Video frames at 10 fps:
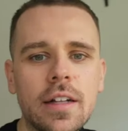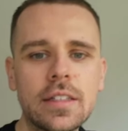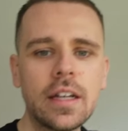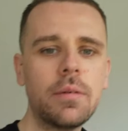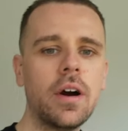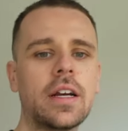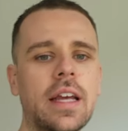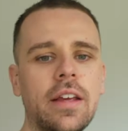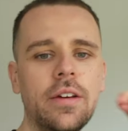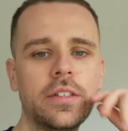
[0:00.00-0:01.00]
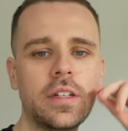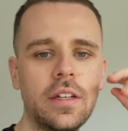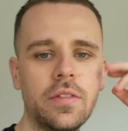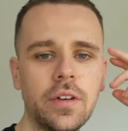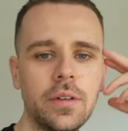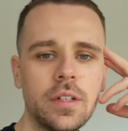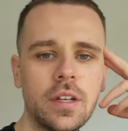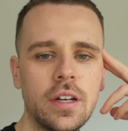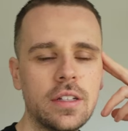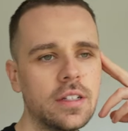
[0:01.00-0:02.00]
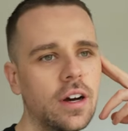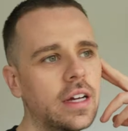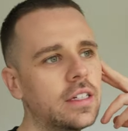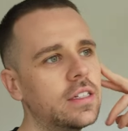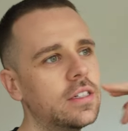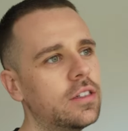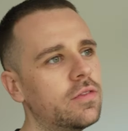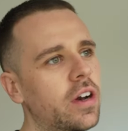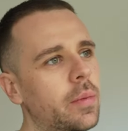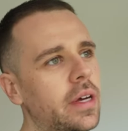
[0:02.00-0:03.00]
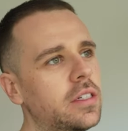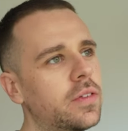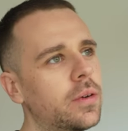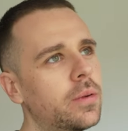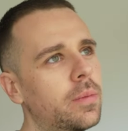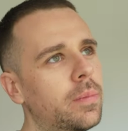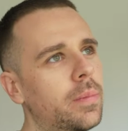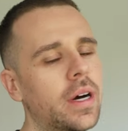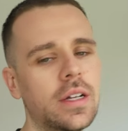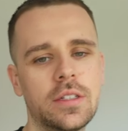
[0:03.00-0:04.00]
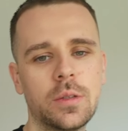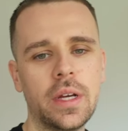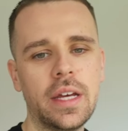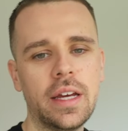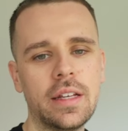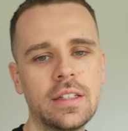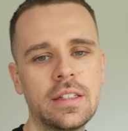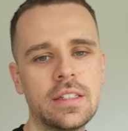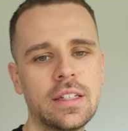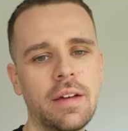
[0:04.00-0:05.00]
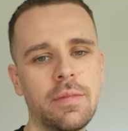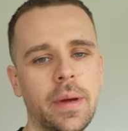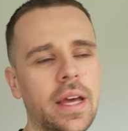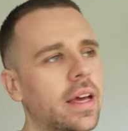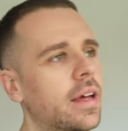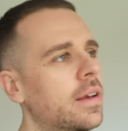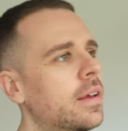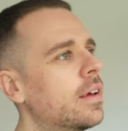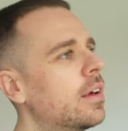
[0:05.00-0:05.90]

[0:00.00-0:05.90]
I'll tell you what, I could get used to these views. It's nice. Very peaceful, birds tweeting, Steph peeing.